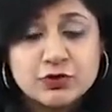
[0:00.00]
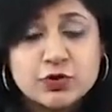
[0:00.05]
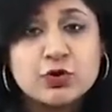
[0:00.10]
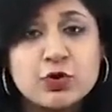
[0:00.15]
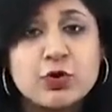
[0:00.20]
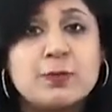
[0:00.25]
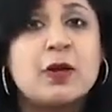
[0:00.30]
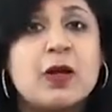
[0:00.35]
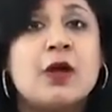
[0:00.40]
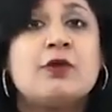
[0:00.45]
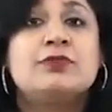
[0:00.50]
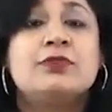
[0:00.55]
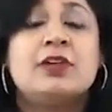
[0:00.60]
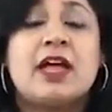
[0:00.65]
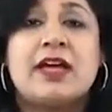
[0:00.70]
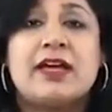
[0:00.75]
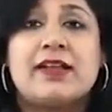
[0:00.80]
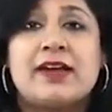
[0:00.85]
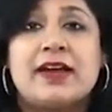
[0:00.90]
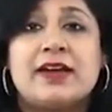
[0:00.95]
heterochromia of the
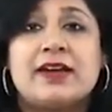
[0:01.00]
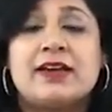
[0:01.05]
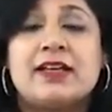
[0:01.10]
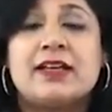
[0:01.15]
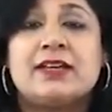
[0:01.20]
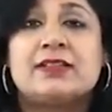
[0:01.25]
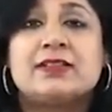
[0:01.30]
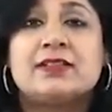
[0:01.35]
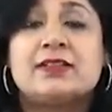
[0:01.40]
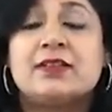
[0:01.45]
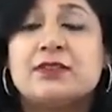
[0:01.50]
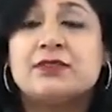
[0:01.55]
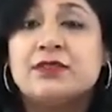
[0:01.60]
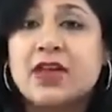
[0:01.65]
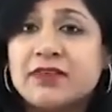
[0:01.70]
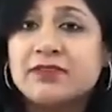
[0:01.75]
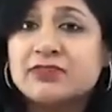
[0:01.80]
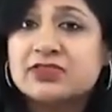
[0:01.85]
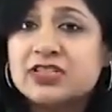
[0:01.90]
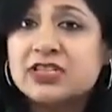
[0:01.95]
iridis,
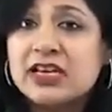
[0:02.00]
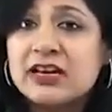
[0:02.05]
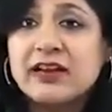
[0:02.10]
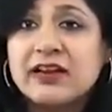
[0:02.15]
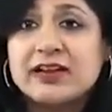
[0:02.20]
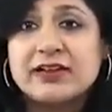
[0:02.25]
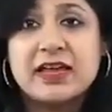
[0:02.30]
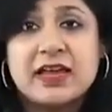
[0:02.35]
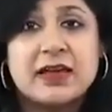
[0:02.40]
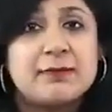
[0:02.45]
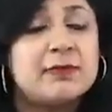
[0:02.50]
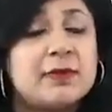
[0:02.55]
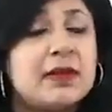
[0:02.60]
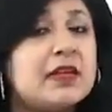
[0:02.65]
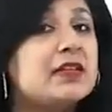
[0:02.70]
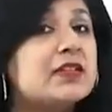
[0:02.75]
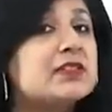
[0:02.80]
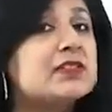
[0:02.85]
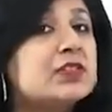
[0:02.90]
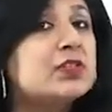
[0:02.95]
we have stellate
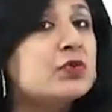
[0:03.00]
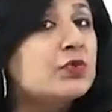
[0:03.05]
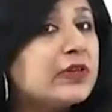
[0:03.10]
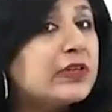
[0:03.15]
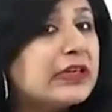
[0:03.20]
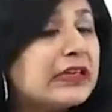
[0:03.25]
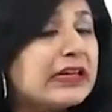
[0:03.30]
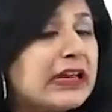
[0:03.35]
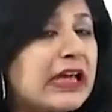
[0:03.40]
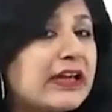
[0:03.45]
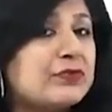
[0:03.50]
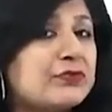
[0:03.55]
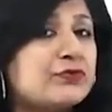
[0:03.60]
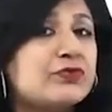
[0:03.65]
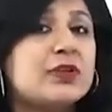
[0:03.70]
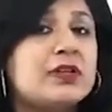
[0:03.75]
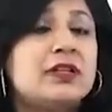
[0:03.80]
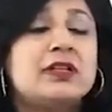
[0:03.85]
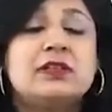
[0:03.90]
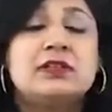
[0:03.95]
capes,
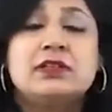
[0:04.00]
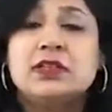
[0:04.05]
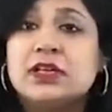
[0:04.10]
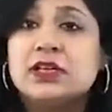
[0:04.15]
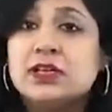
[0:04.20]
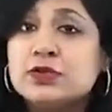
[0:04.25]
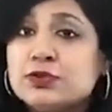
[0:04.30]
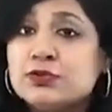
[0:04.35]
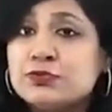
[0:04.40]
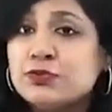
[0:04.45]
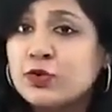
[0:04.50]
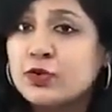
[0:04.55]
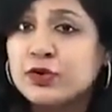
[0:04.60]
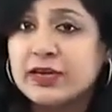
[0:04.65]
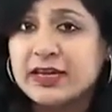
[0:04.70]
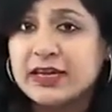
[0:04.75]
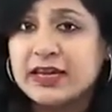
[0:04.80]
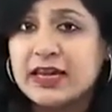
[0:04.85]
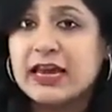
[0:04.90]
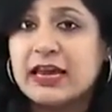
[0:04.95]
unilateral, 3rd to
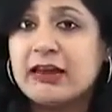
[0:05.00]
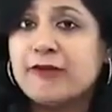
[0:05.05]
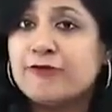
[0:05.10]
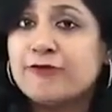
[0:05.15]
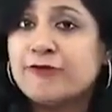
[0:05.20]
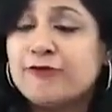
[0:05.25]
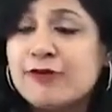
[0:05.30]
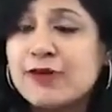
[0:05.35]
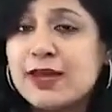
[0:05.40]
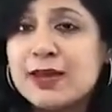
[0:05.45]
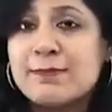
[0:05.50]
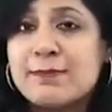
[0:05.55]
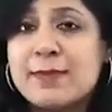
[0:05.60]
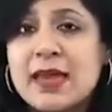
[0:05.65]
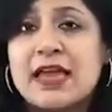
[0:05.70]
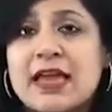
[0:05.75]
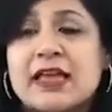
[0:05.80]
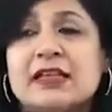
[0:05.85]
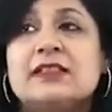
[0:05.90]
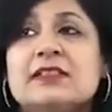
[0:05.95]
4th decade,
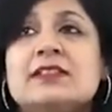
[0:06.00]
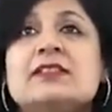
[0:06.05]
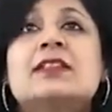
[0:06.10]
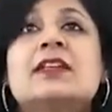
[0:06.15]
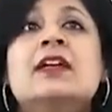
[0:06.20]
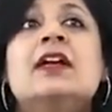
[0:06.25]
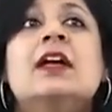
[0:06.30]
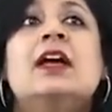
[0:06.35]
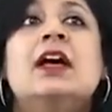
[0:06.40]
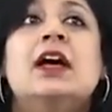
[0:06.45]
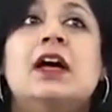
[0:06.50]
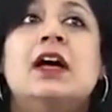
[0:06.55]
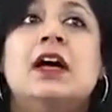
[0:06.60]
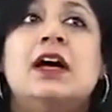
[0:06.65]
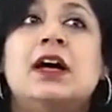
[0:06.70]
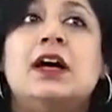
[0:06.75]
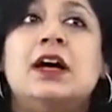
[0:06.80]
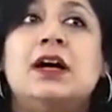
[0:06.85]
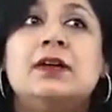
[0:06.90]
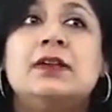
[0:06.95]
females.
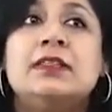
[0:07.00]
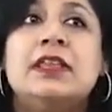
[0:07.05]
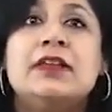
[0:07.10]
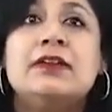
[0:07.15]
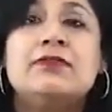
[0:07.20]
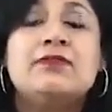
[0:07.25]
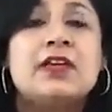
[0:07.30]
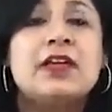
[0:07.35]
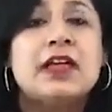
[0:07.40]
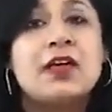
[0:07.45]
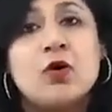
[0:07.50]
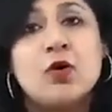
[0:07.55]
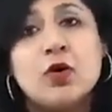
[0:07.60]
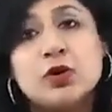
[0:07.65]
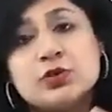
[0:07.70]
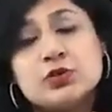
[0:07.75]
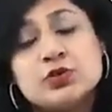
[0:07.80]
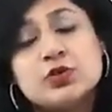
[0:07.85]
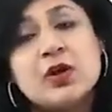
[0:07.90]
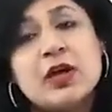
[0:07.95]
Then we
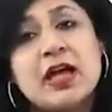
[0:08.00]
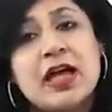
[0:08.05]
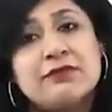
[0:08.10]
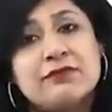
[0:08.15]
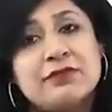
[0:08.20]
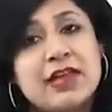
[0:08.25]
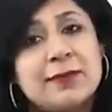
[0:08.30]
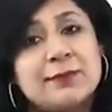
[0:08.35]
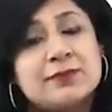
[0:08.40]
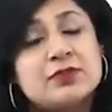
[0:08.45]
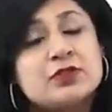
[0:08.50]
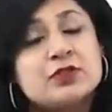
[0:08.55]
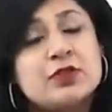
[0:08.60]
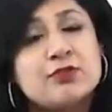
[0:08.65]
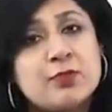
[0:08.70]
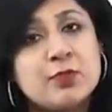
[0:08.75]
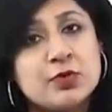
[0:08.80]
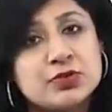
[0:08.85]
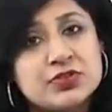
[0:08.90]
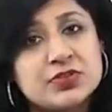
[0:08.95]
also have the absence
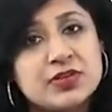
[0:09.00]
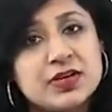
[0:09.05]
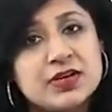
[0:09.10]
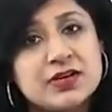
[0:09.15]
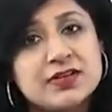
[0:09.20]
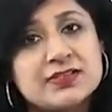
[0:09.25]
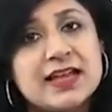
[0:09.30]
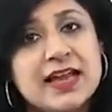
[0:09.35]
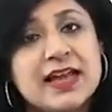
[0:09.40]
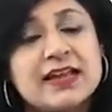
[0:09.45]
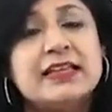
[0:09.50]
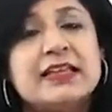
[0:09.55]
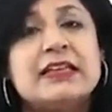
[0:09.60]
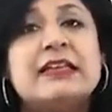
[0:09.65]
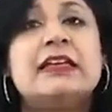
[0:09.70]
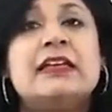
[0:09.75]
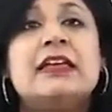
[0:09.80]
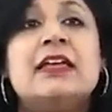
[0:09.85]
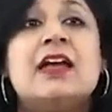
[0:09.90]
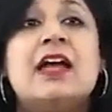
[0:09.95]
of posterior
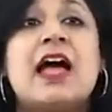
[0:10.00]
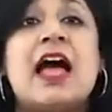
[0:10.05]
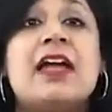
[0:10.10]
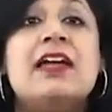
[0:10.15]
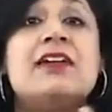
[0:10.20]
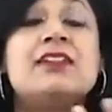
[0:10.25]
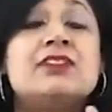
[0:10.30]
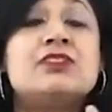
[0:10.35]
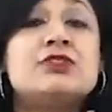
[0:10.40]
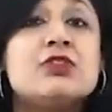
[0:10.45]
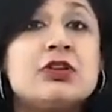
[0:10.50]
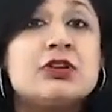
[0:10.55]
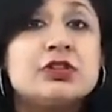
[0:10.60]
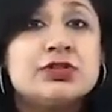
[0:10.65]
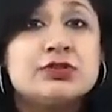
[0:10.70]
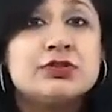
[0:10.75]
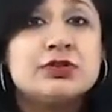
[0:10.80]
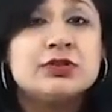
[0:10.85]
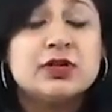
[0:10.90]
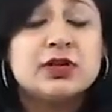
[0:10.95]
synecdoche, iris
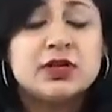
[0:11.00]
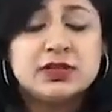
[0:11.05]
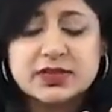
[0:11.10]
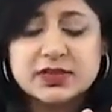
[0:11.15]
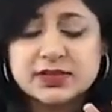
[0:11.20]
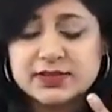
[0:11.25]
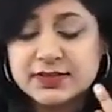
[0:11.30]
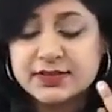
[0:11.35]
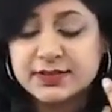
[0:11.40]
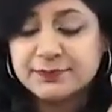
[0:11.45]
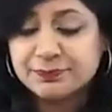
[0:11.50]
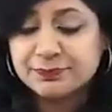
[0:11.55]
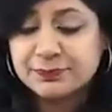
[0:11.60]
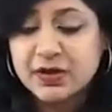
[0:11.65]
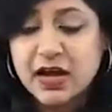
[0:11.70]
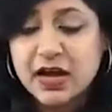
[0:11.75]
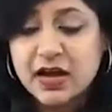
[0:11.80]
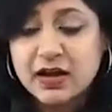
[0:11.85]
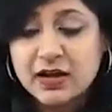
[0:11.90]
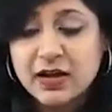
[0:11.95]
nodule,
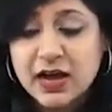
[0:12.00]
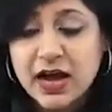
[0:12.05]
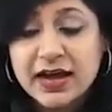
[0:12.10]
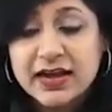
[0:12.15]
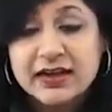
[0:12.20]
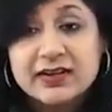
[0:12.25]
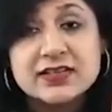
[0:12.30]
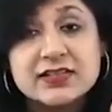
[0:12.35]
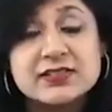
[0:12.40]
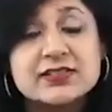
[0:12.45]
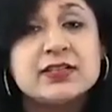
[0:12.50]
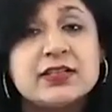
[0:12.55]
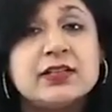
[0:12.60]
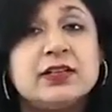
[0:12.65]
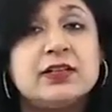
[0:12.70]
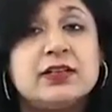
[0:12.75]
iris